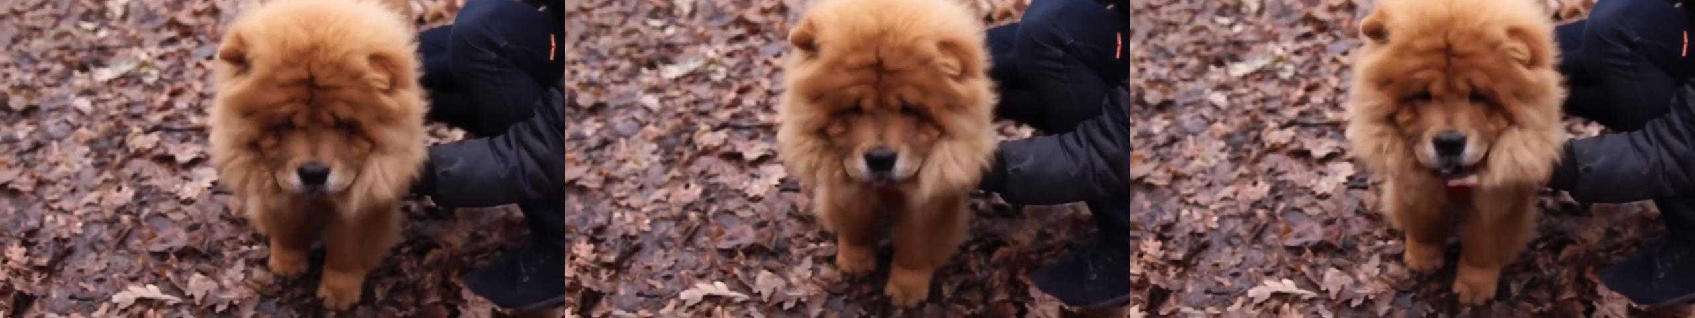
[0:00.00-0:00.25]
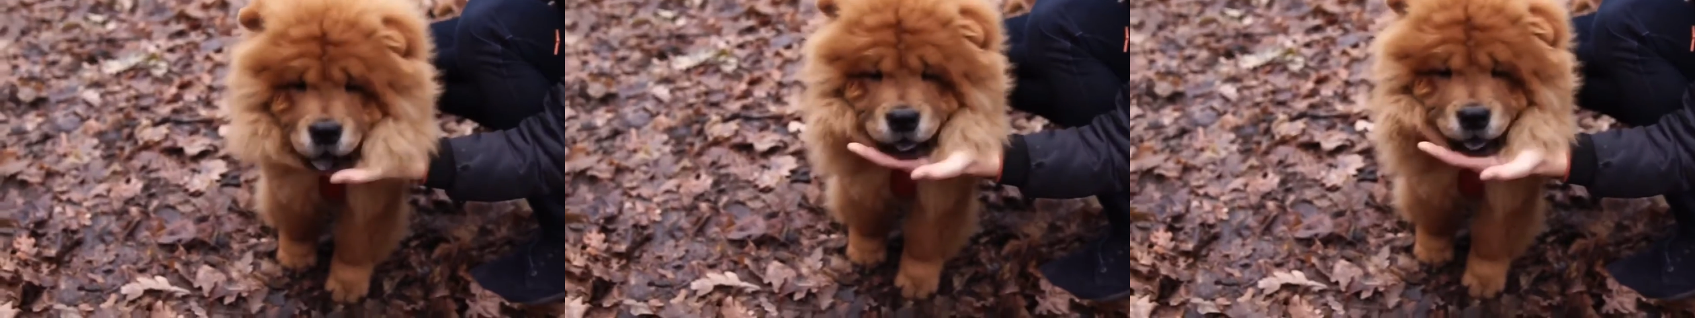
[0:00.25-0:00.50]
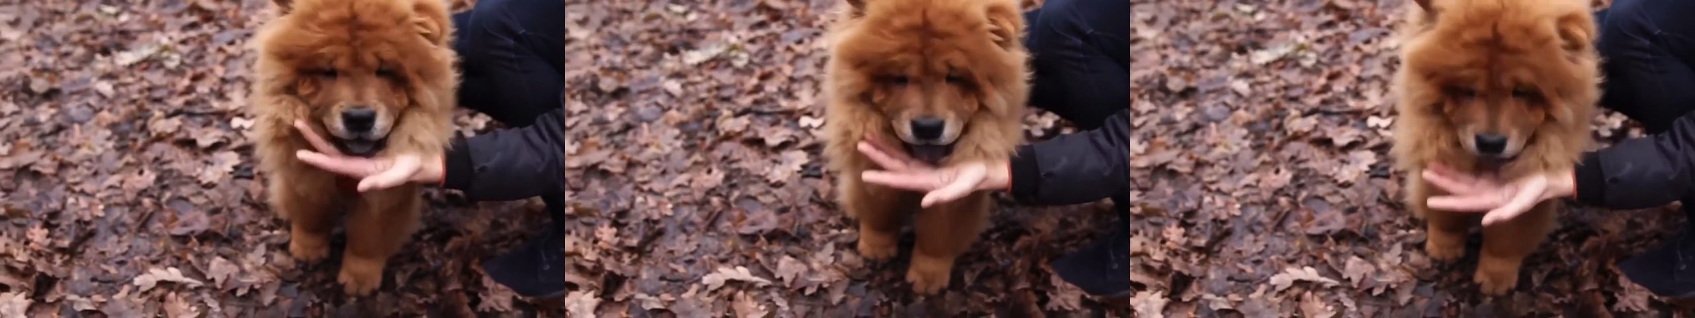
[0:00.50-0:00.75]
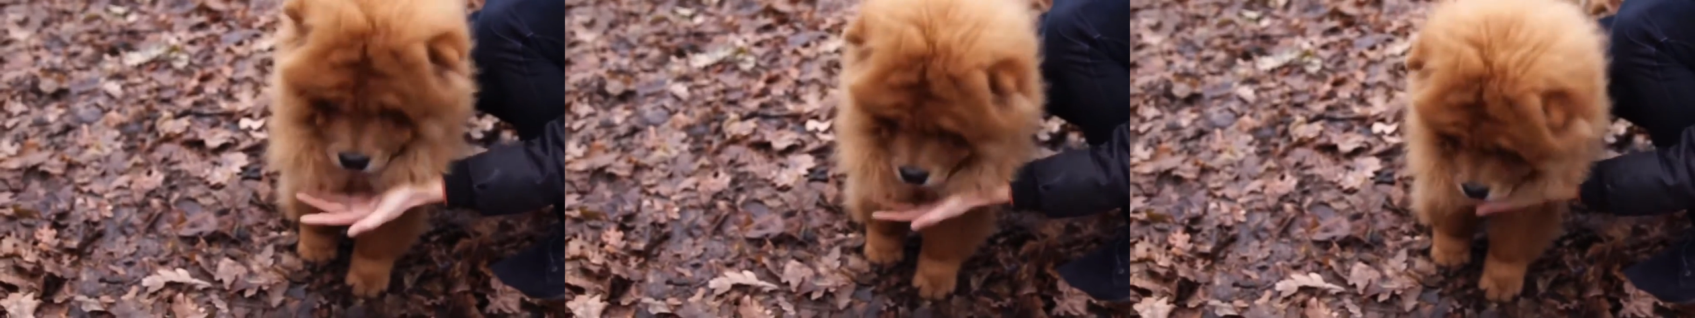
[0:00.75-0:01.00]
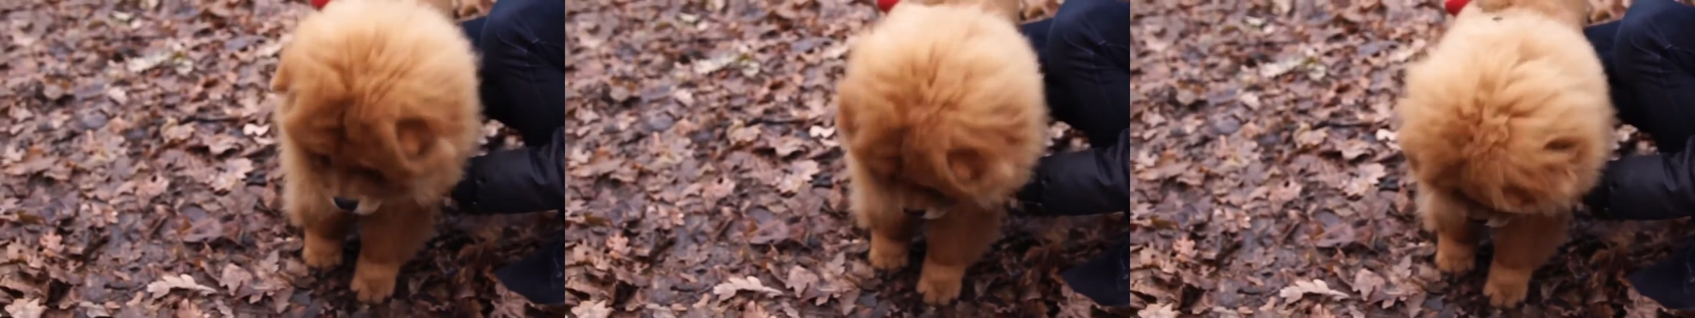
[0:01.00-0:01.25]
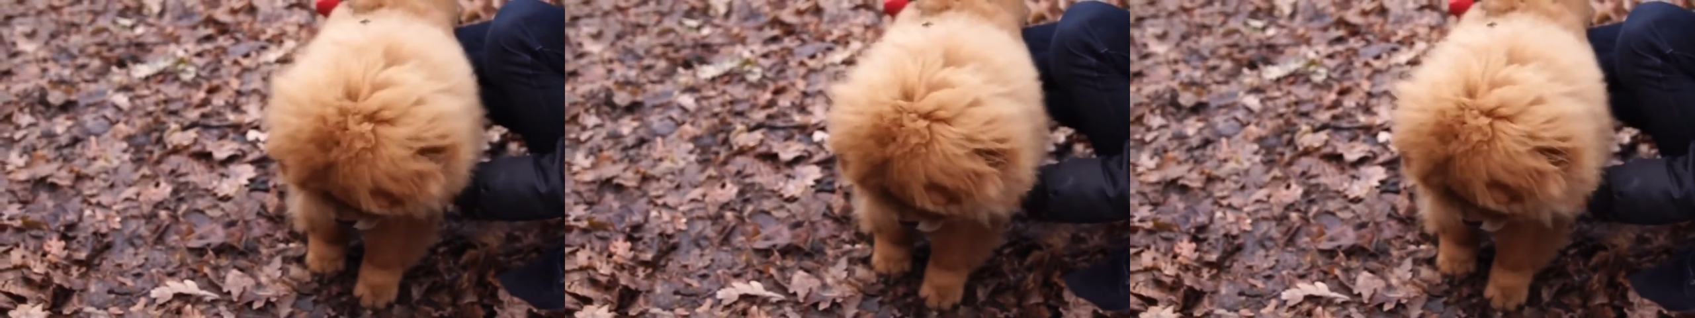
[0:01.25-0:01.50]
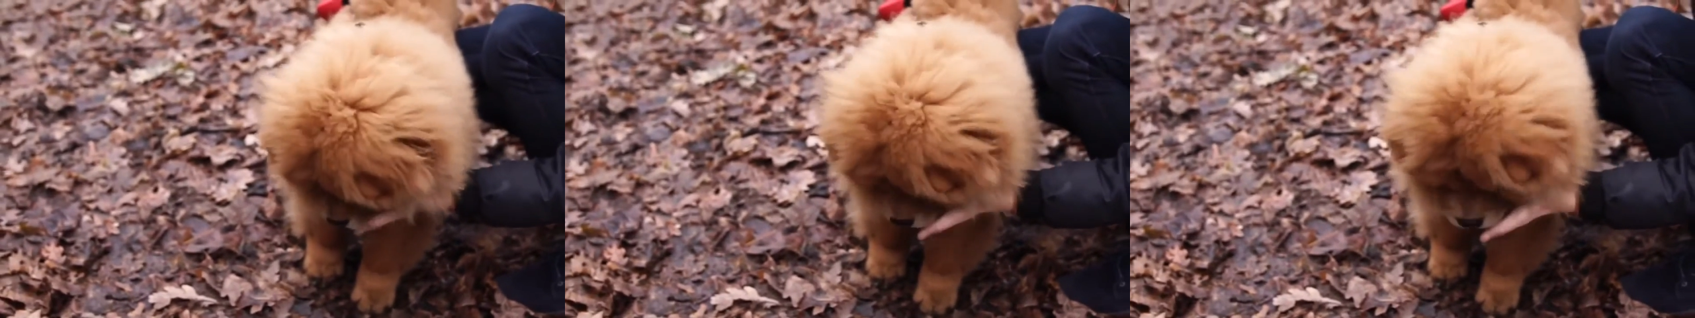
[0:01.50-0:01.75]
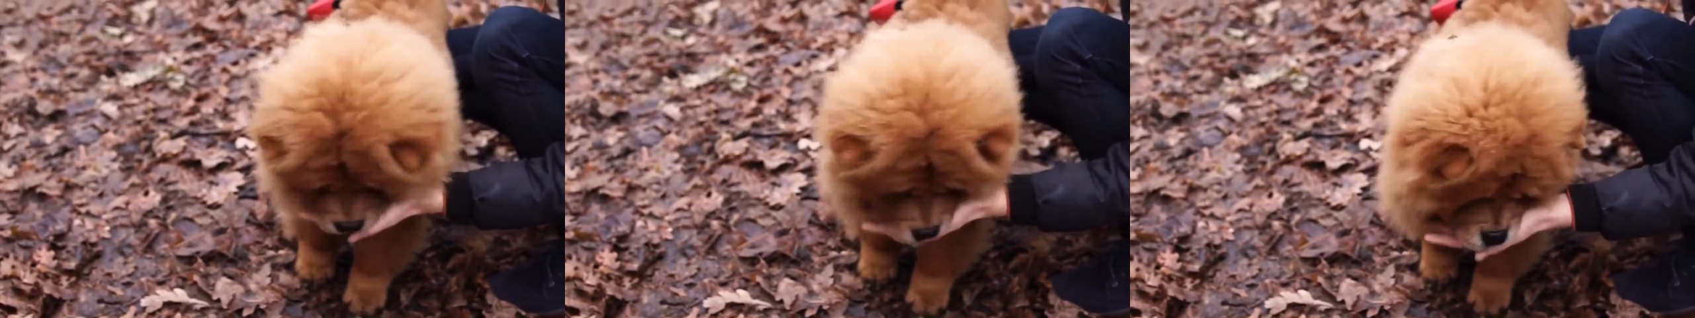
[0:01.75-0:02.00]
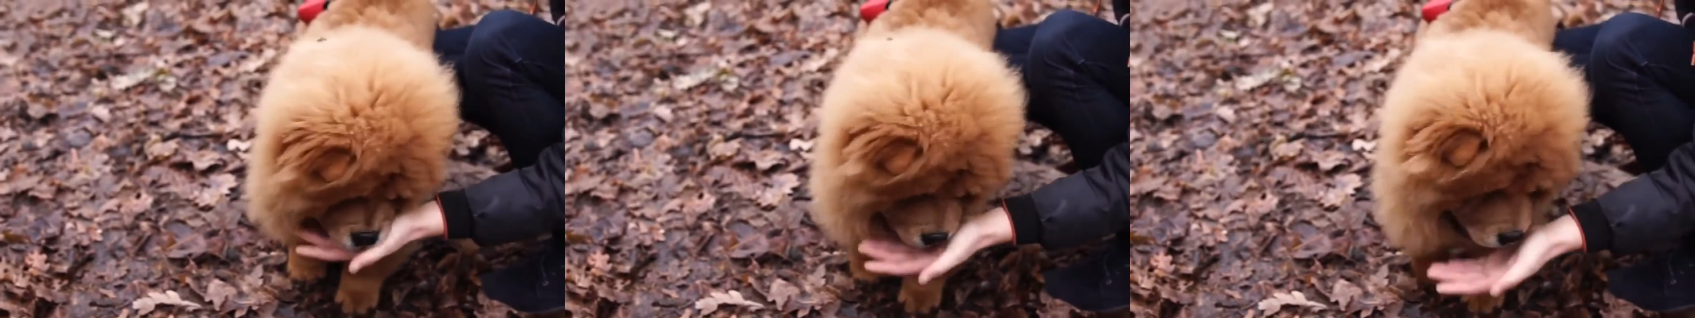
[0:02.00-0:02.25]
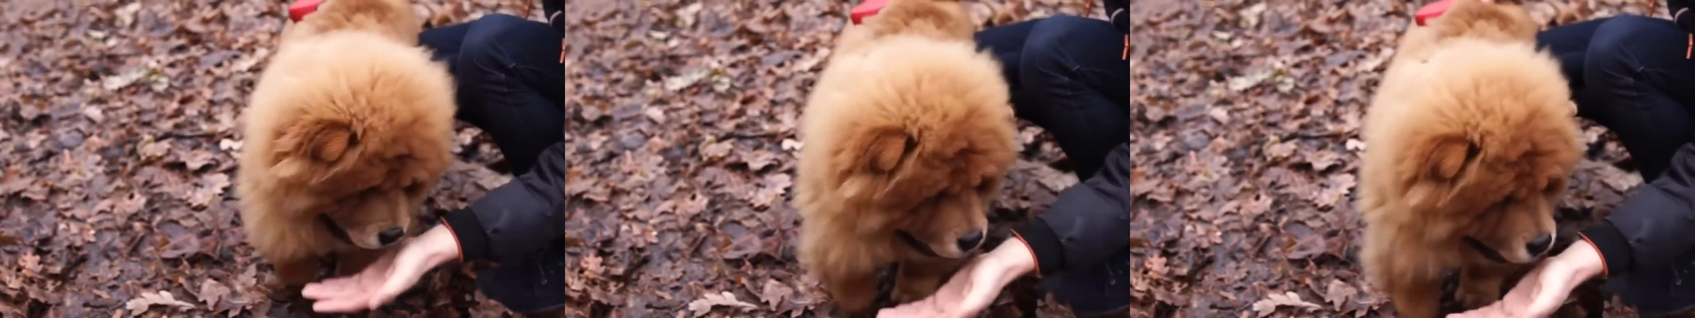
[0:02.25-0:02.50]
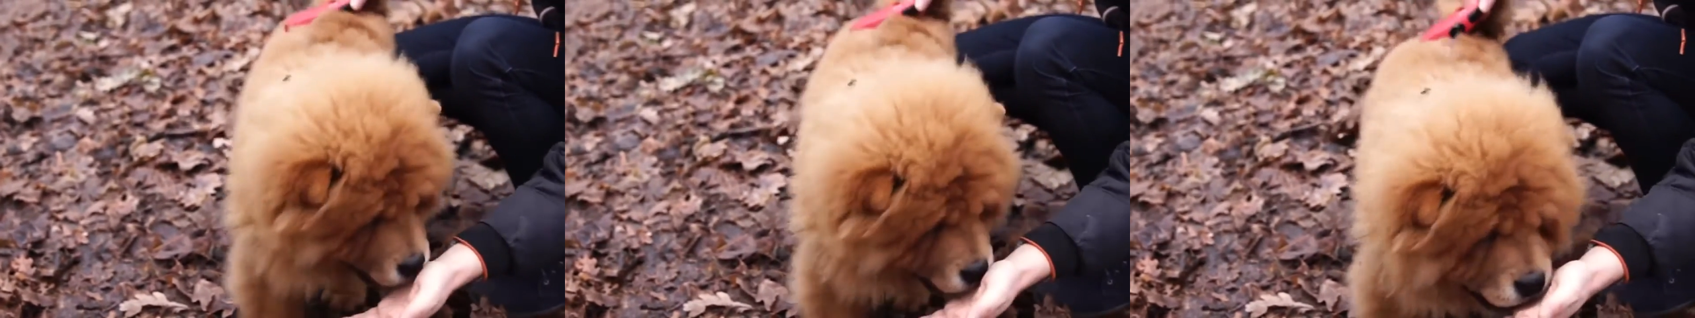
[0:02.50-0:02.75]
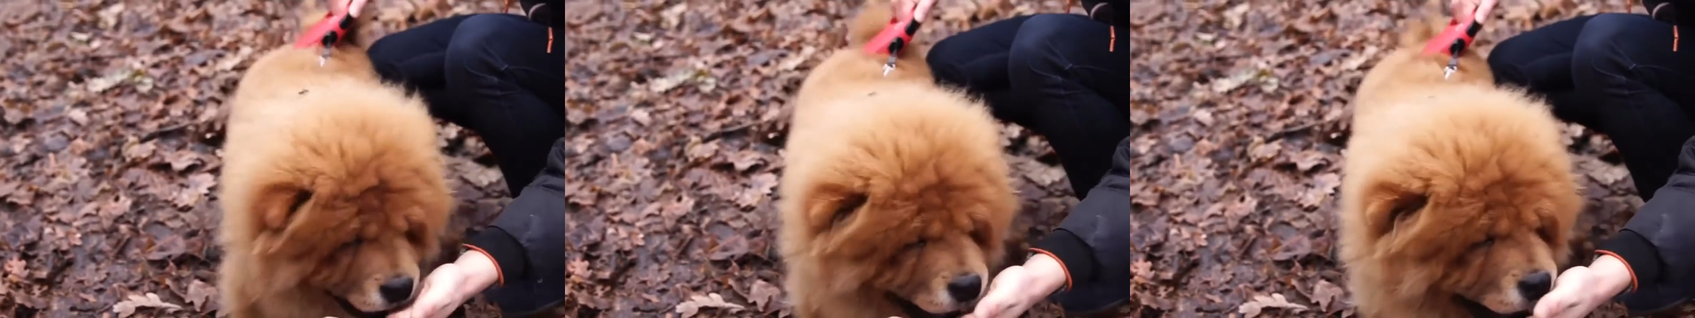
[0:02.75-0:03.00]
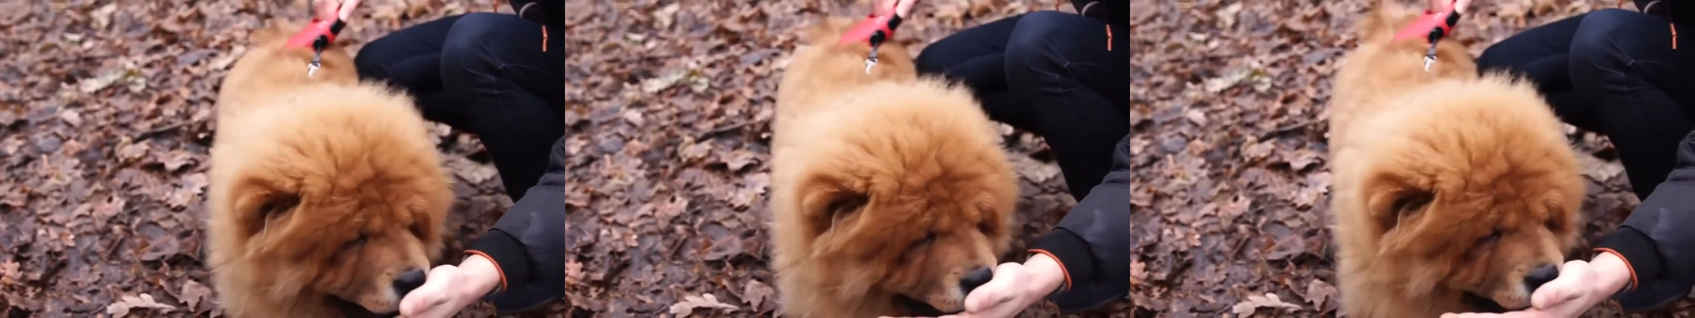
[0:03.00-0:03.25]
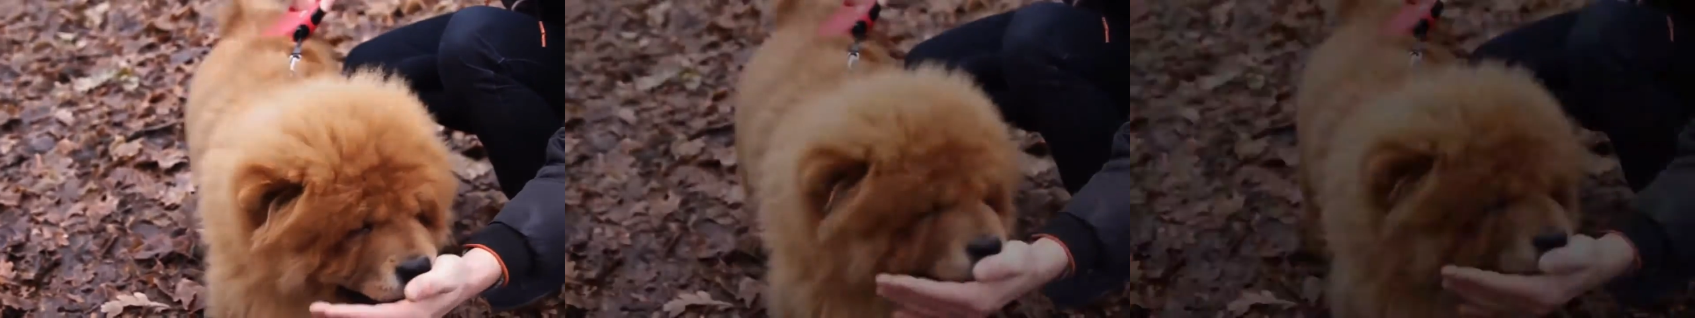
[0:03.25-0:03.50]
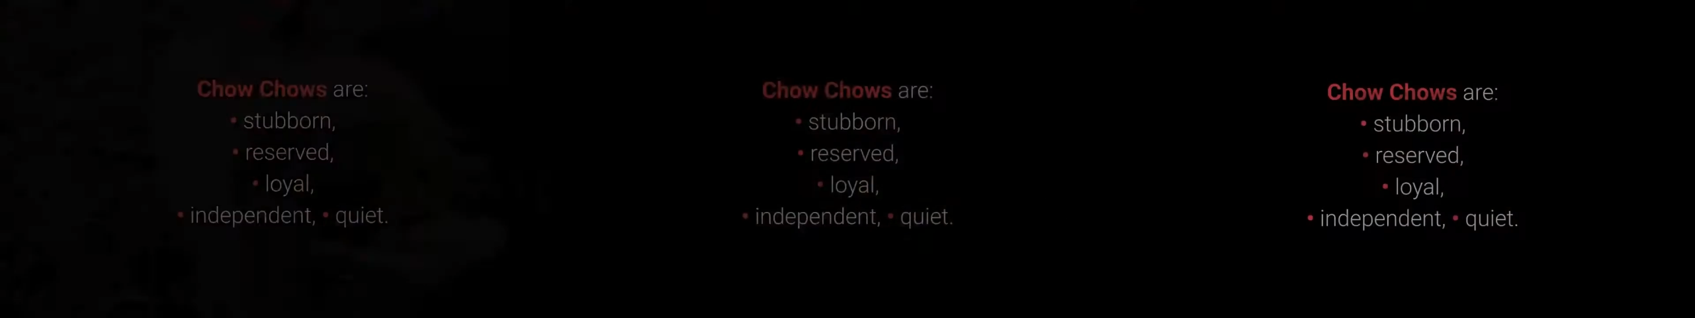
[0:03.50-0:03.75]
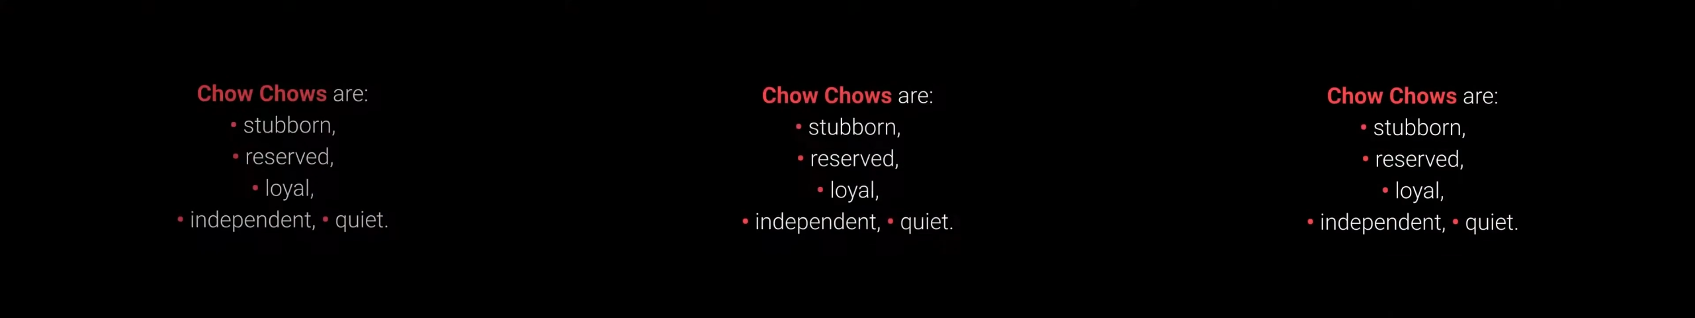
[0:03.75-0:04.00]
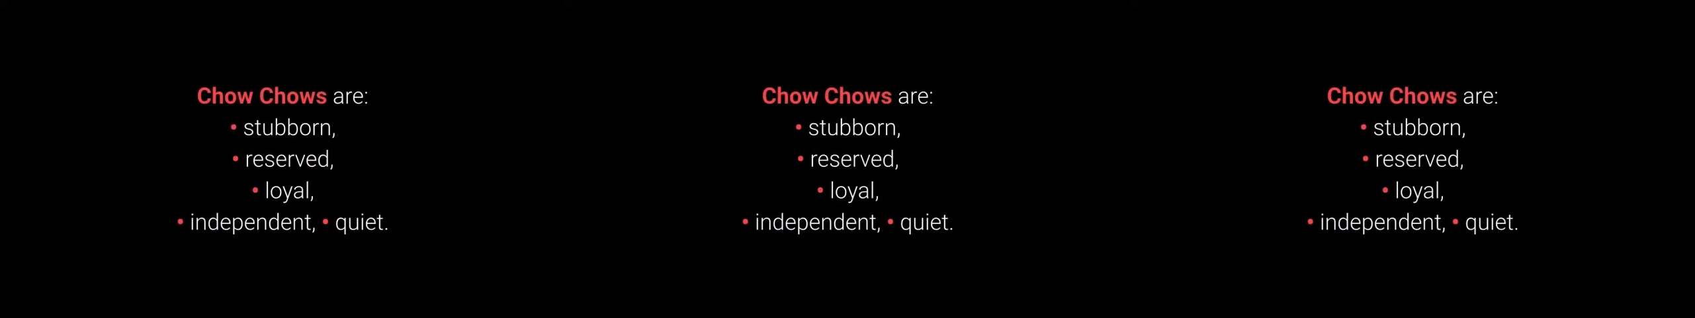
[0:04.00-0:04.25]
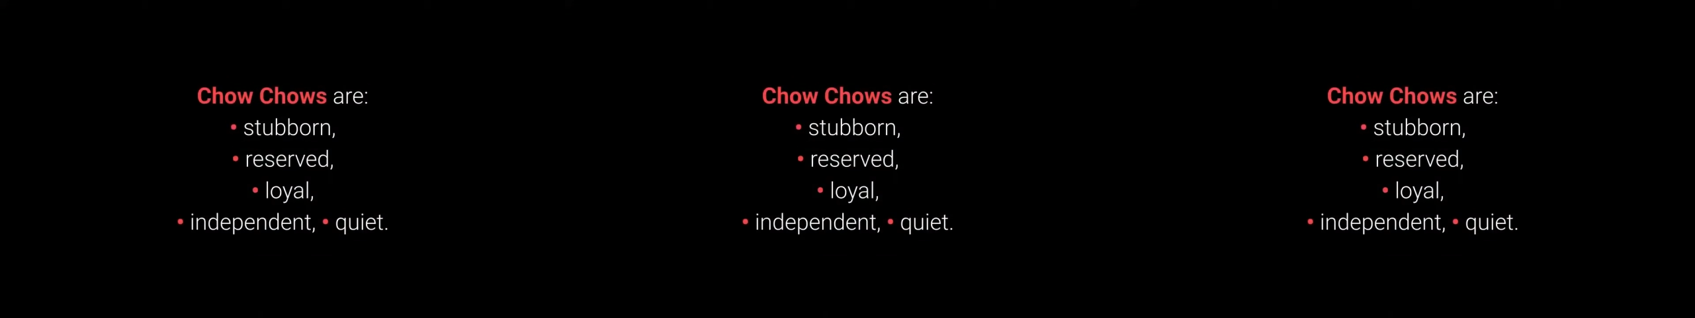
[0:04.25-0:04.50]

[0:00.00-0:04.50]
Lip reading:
[unreadable: no face in view]